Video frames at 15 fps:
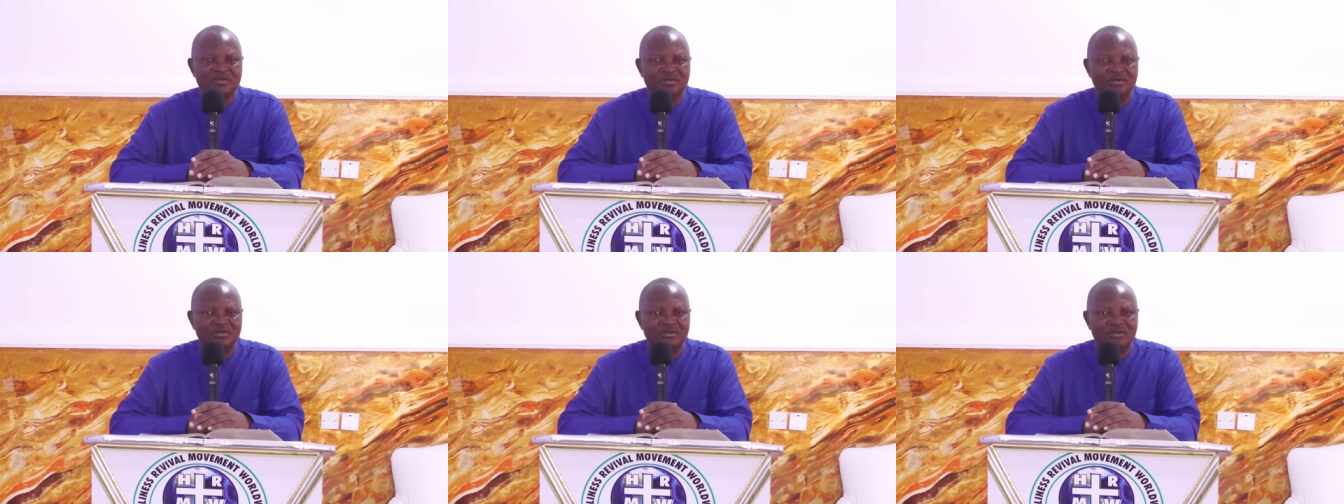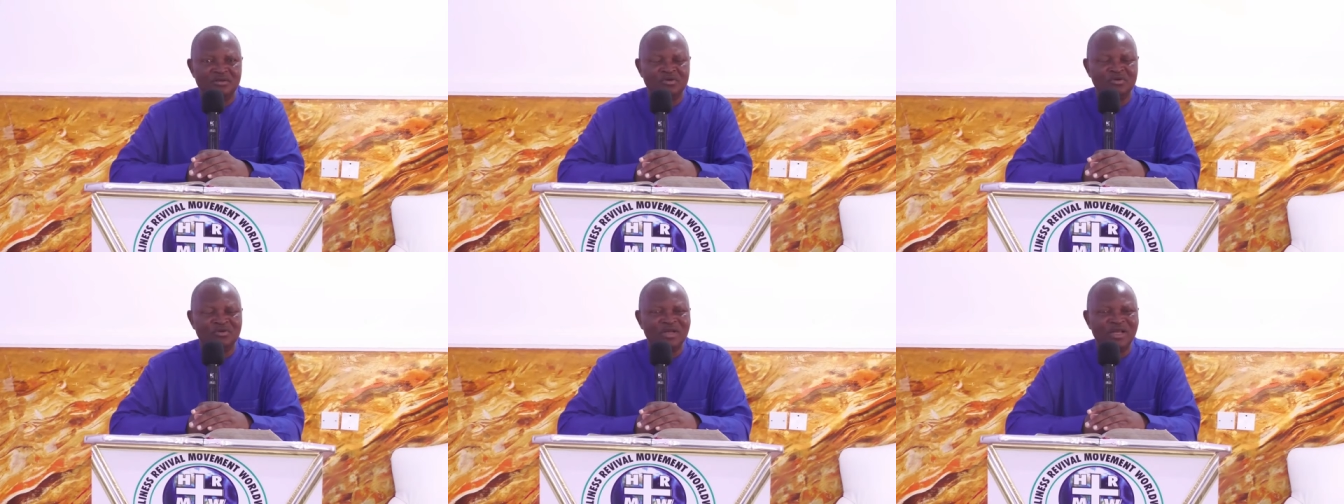You
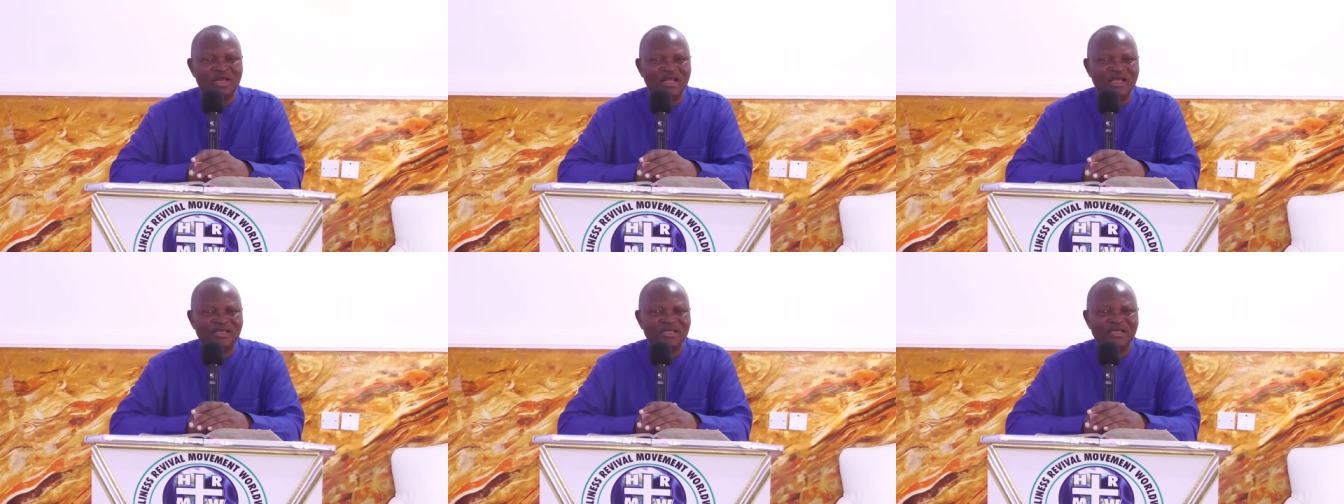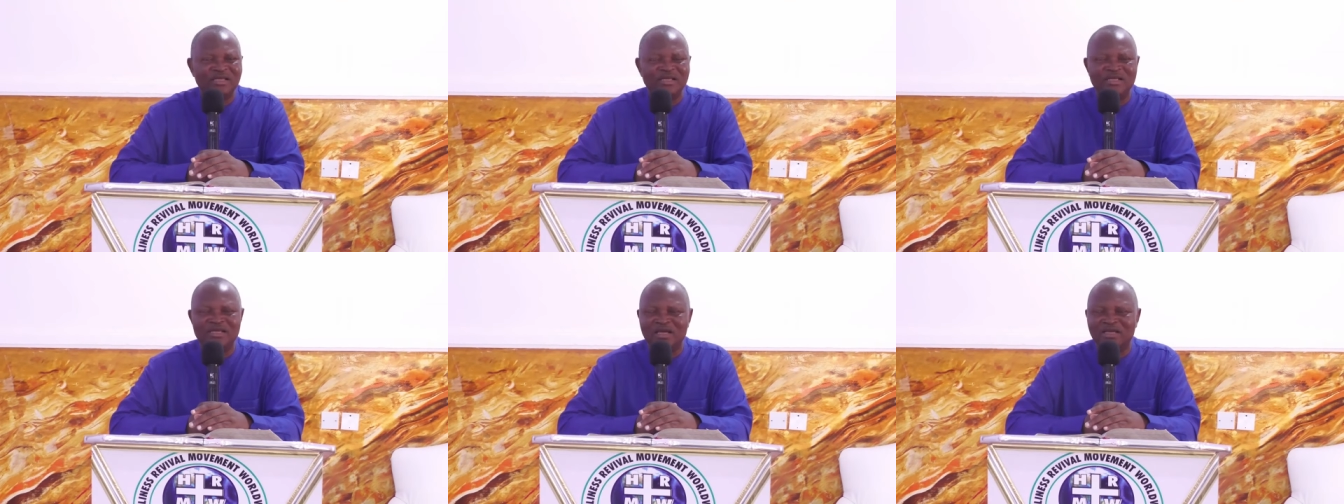relate in
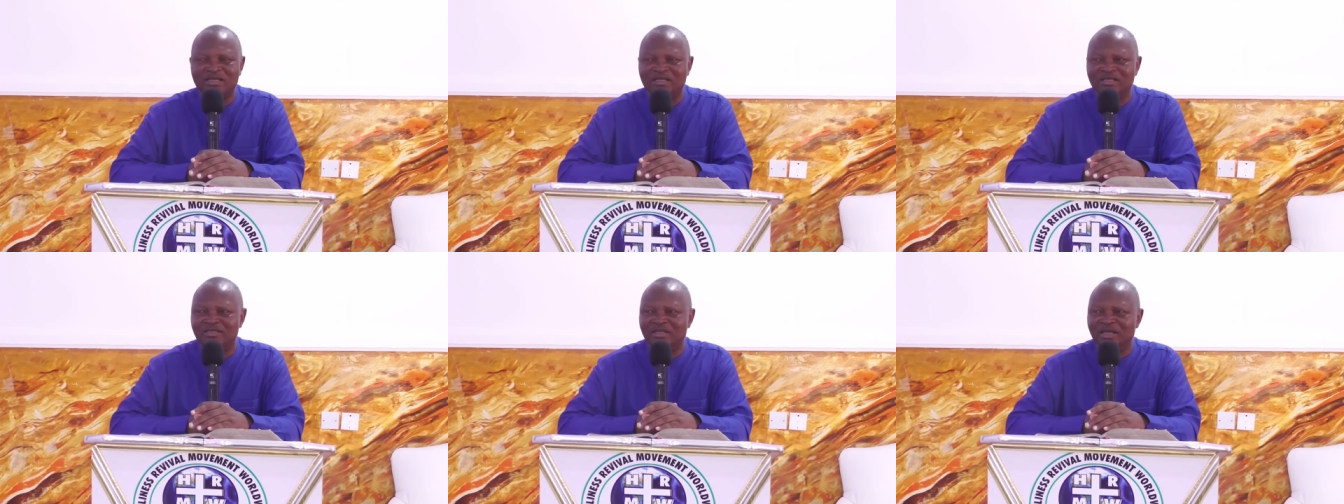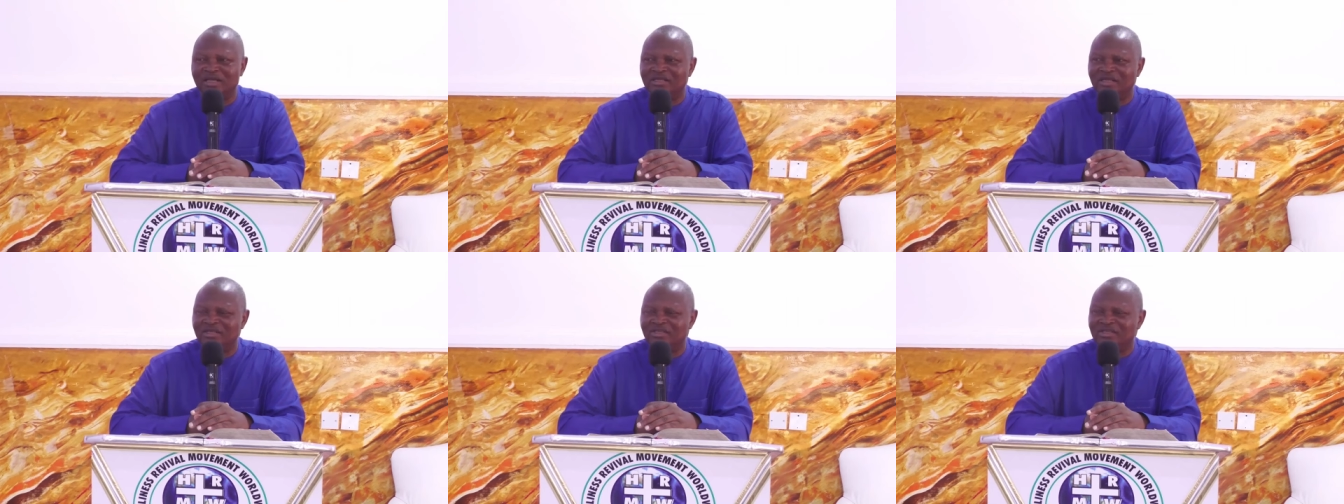darkness. There's a
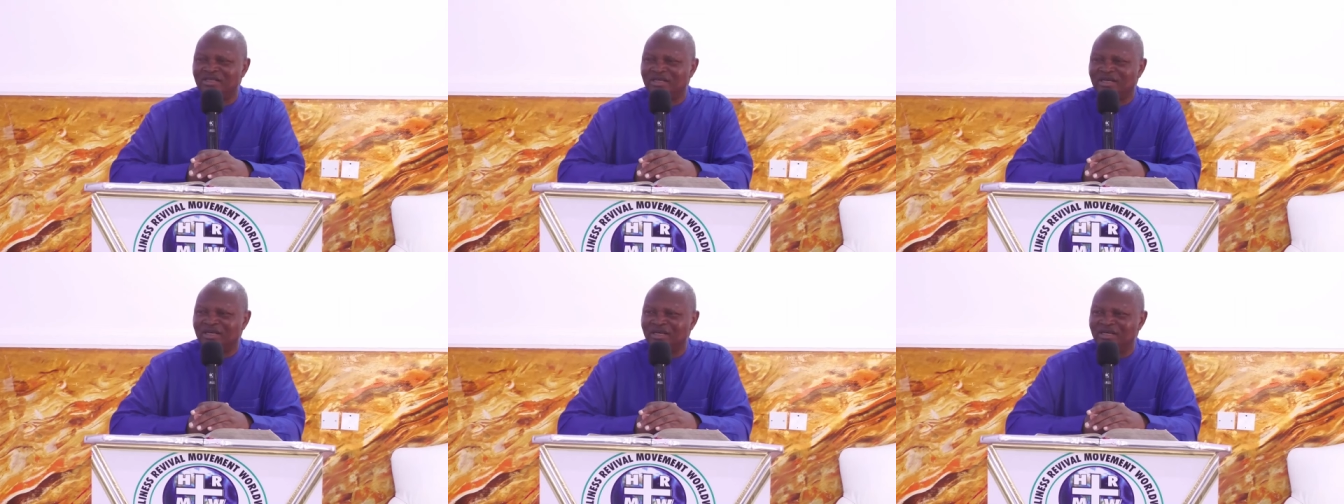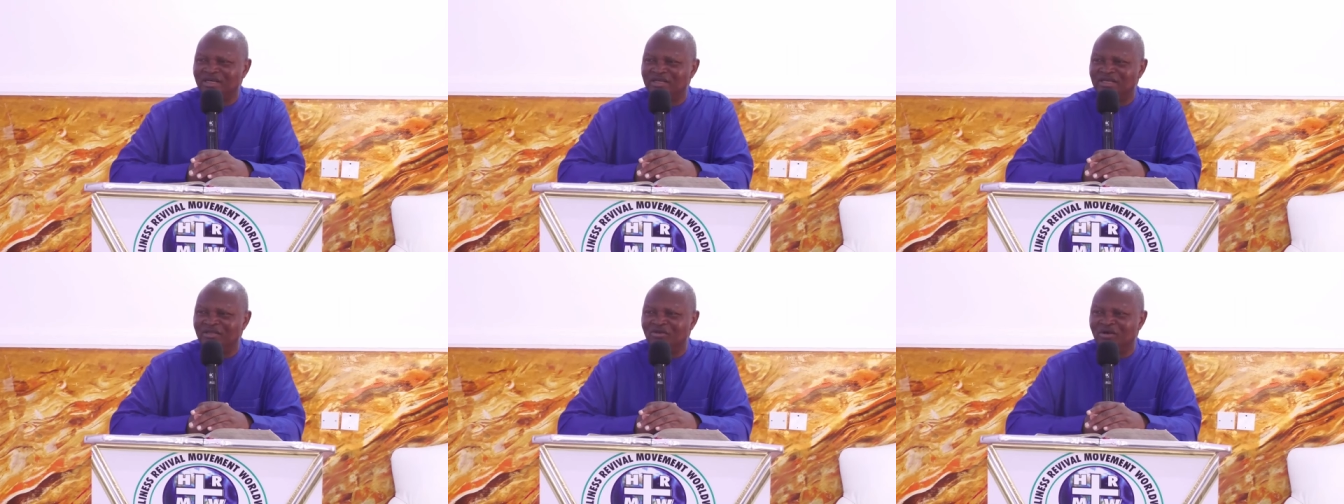secret thing
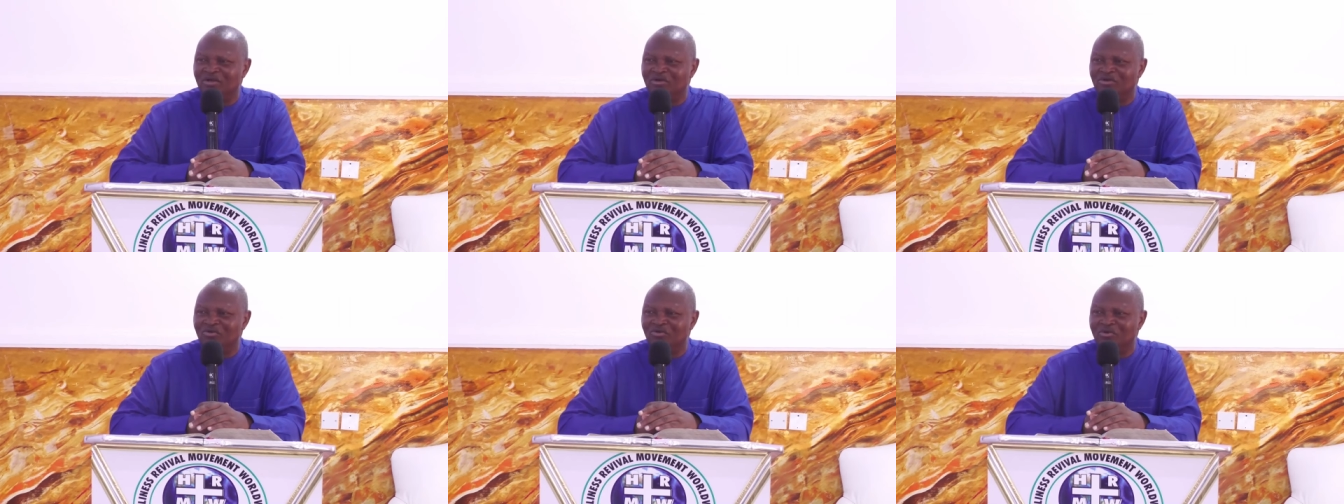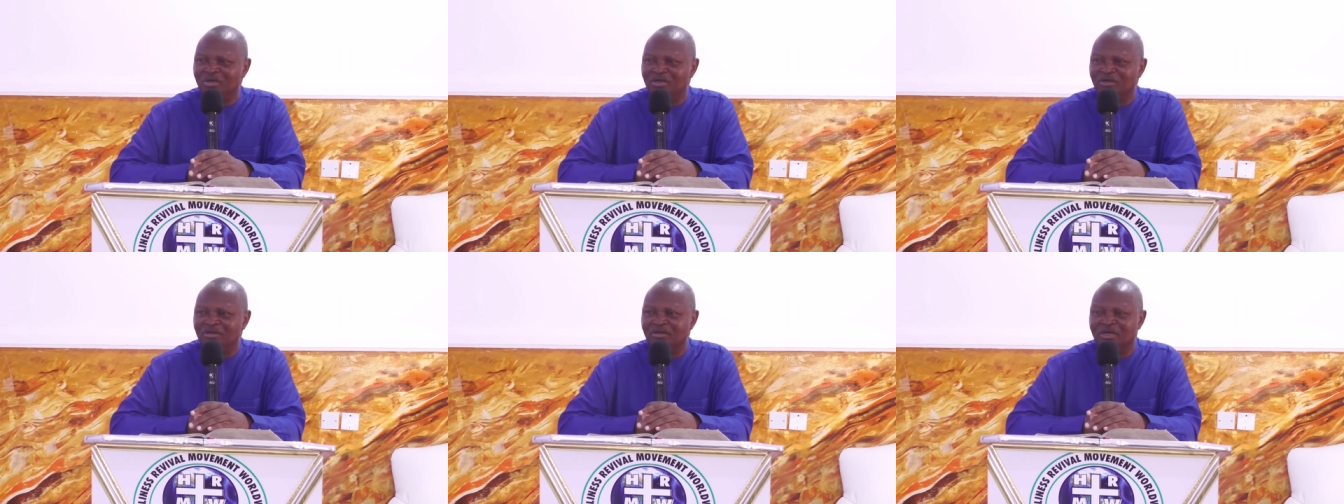you are doing.
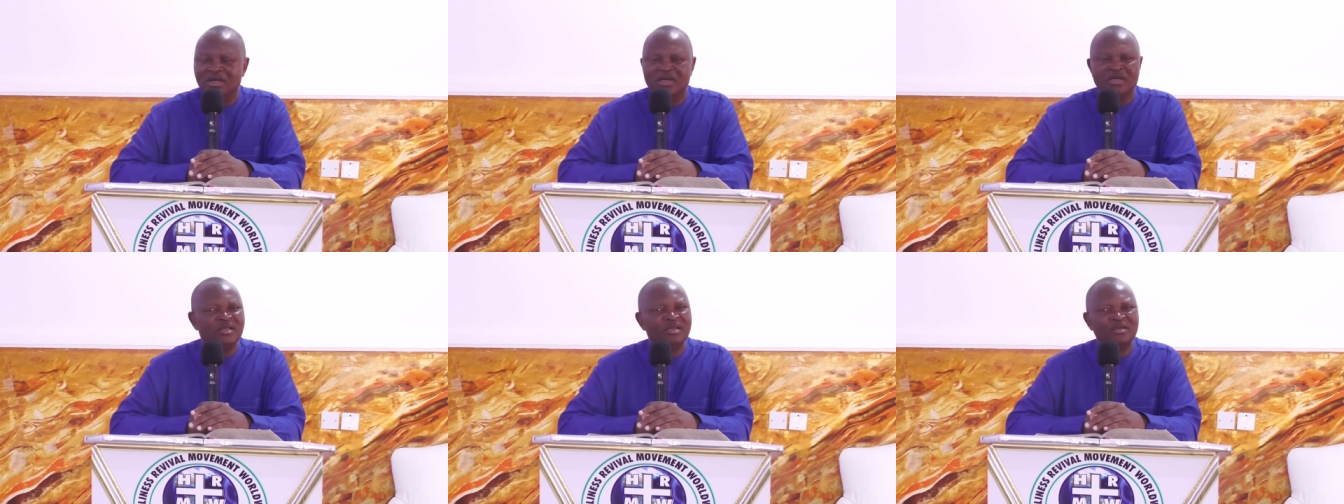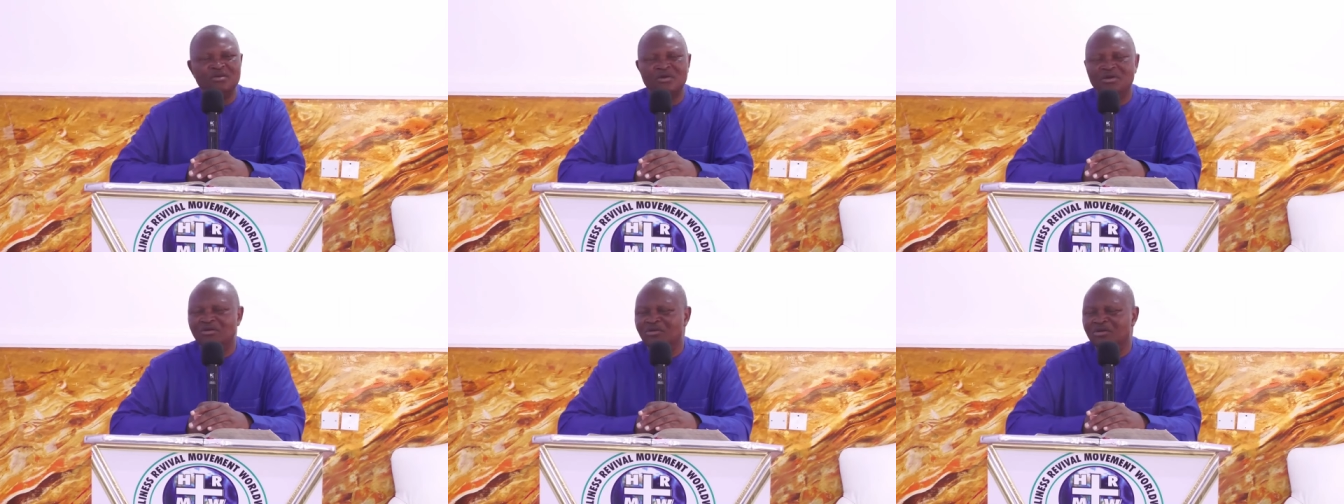Then you are
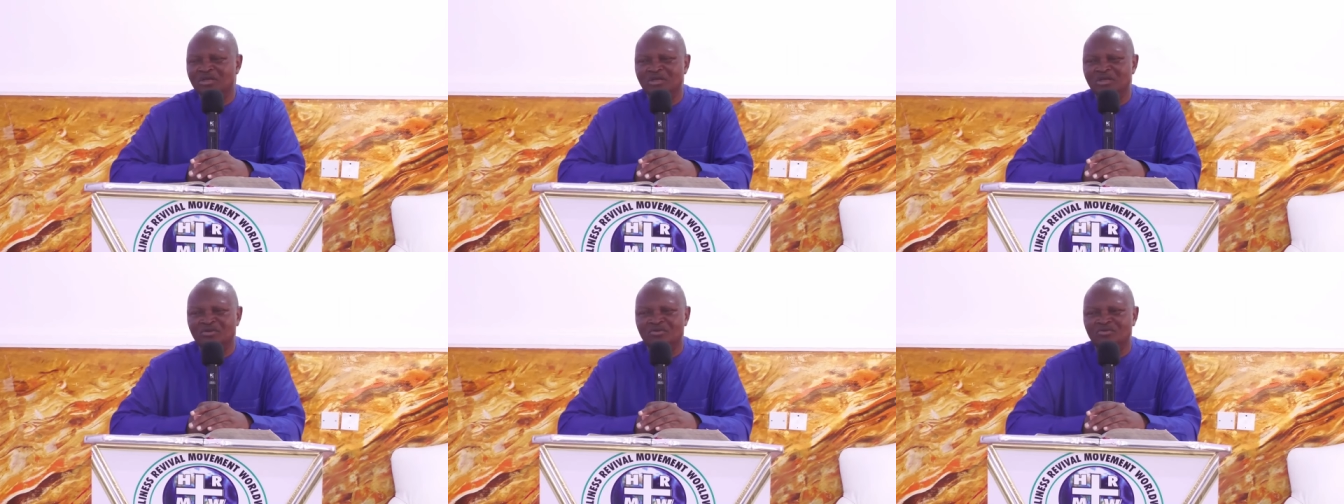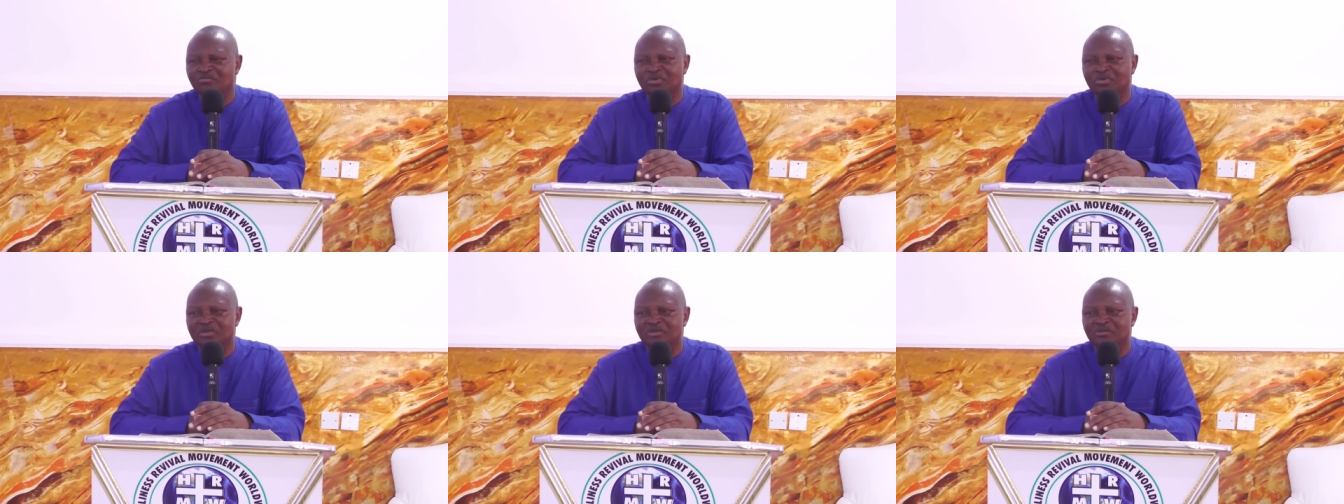not a true person.